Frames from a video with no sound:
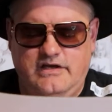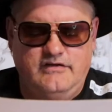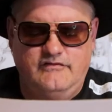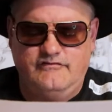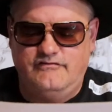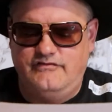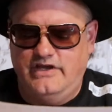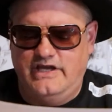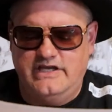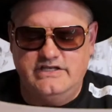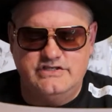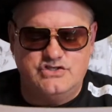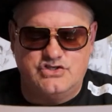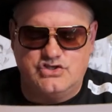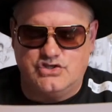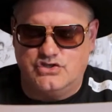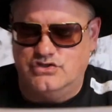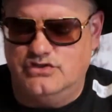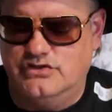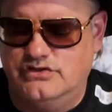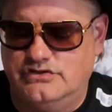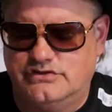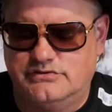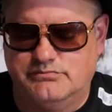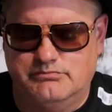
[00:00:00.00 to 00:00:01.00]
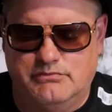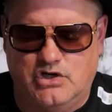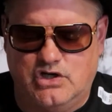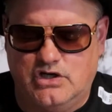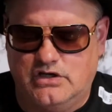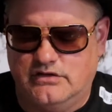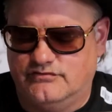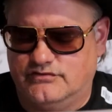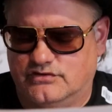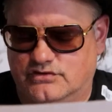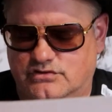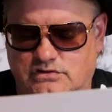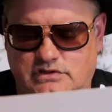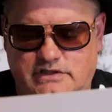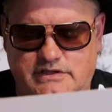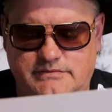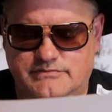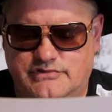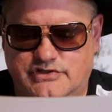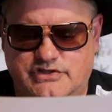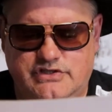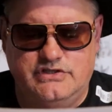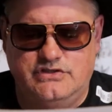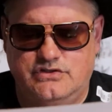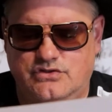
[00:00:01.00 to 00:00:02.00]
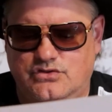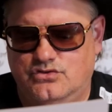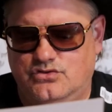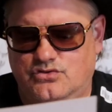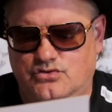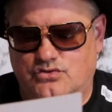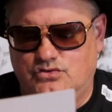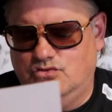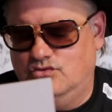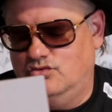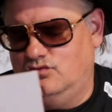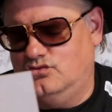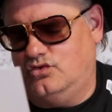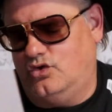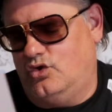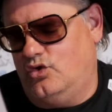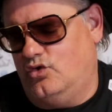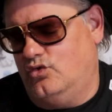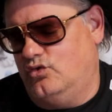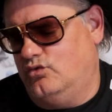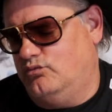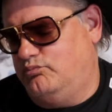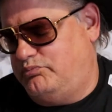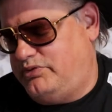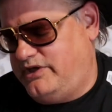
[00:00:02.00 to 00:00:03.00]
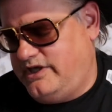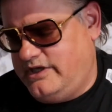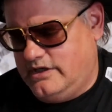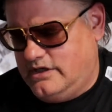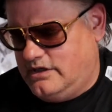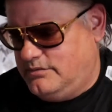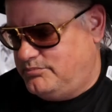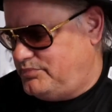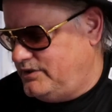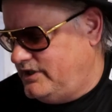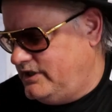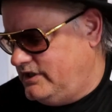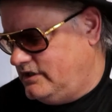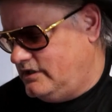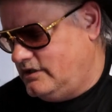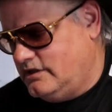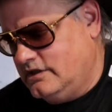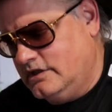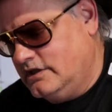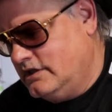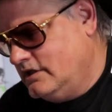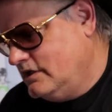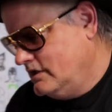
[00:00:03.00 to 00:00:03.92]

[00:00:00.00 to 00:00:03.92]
Avengers, Marvel, MCU, whole pin-up-y.